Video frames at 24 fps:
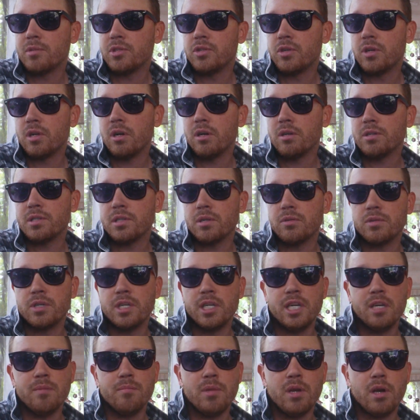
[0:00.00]
But you can also
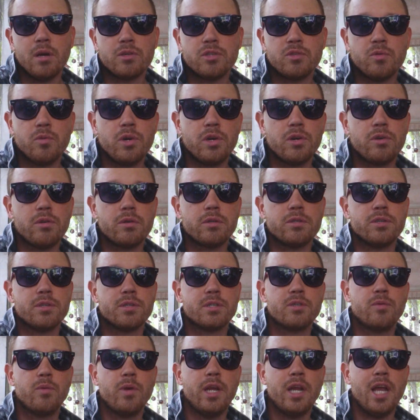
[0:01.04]
DM me on Twitter or
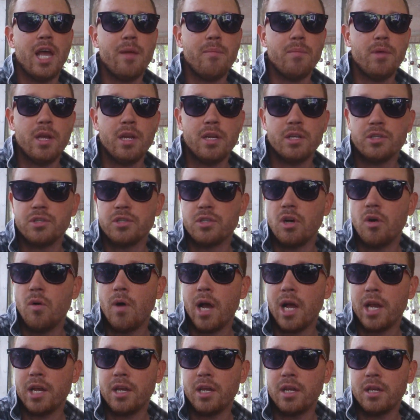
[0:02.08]
just tweet at me any
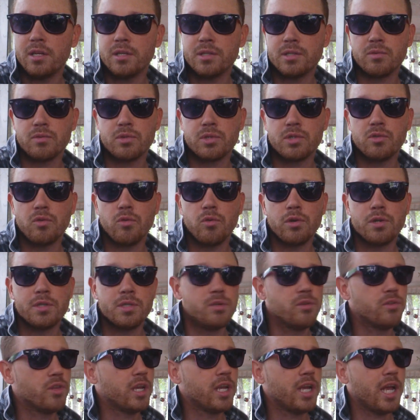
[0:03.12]
show ideas or
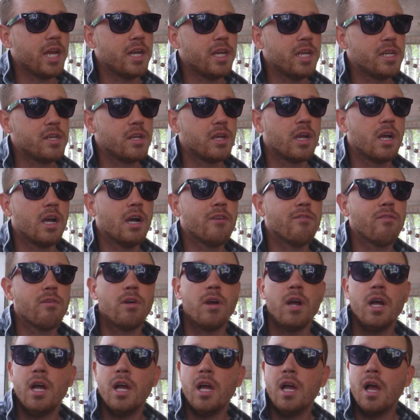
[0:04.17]
stories you think I need to
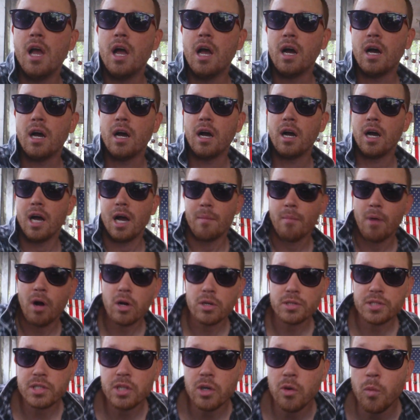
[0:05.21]
cover. I'm
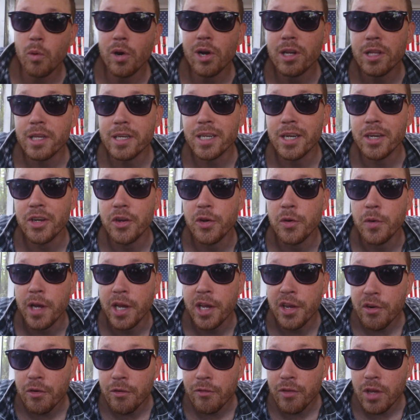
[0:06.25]
also willing to do
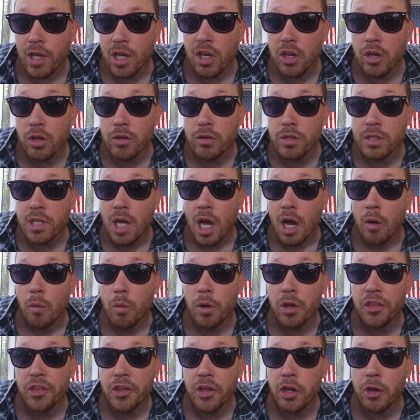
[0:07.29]
interviews
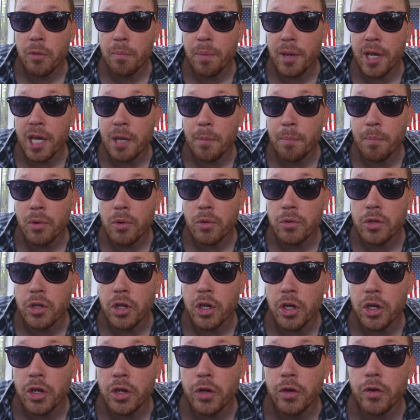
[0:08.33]
with you people,
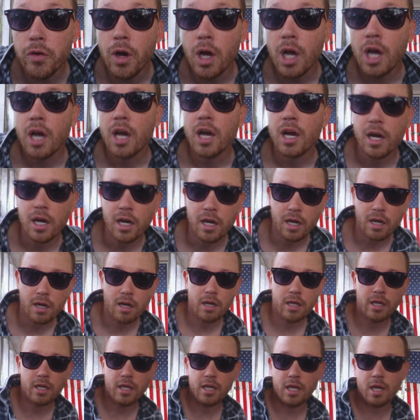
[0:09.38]
too.
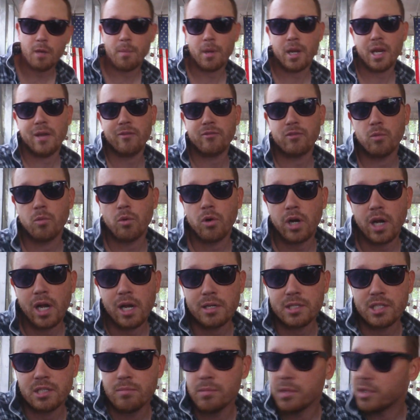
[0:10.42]
I'd have to work
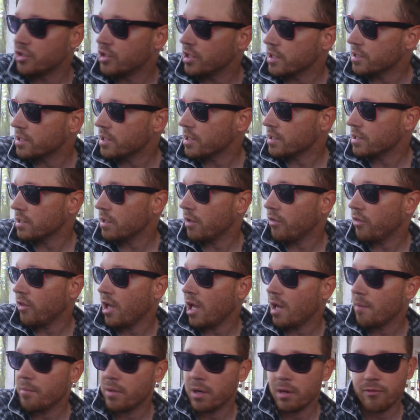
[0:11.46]
out some logistics on
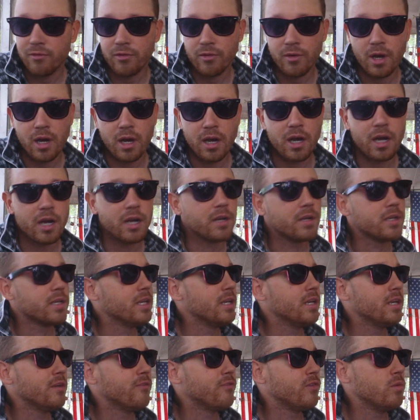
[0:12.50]
that, but if
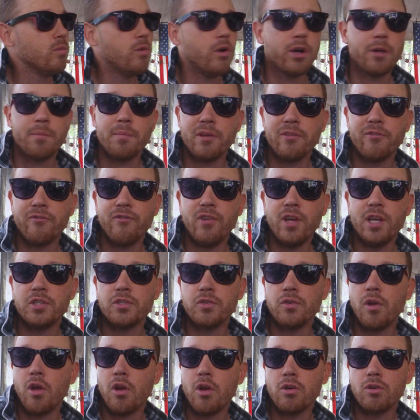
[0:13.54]
you want to be
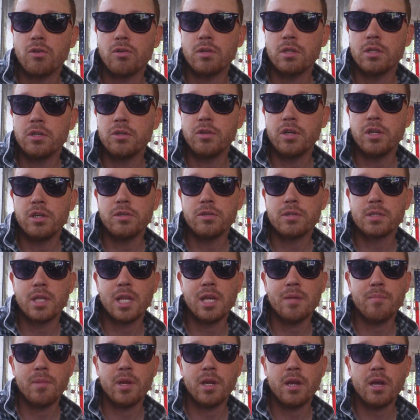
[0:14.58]
featured on Uncle Lou News,
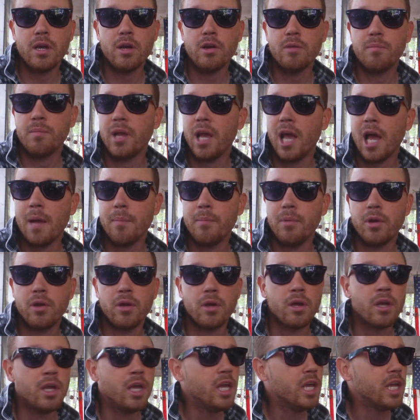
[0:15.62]
let me know. I'd be happy
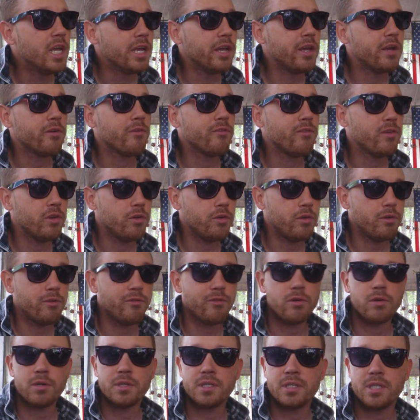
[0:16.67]
to interview you
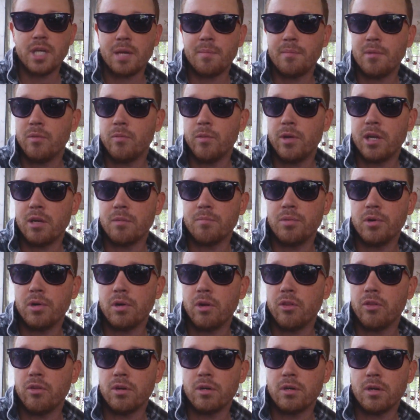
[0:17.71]
for a segment we can
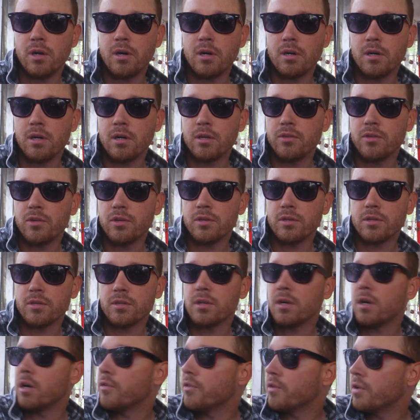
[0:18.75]
put on
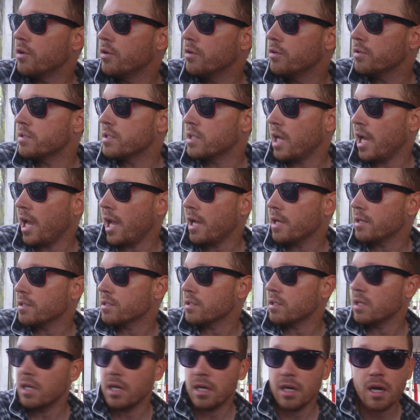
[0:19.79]
the
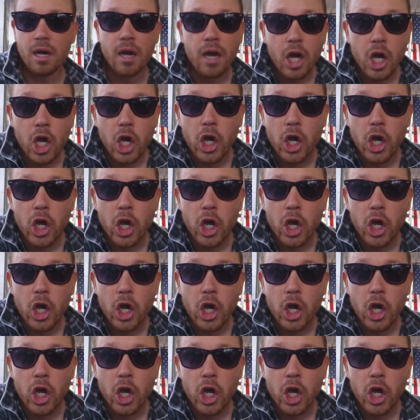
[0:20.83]
newscast here.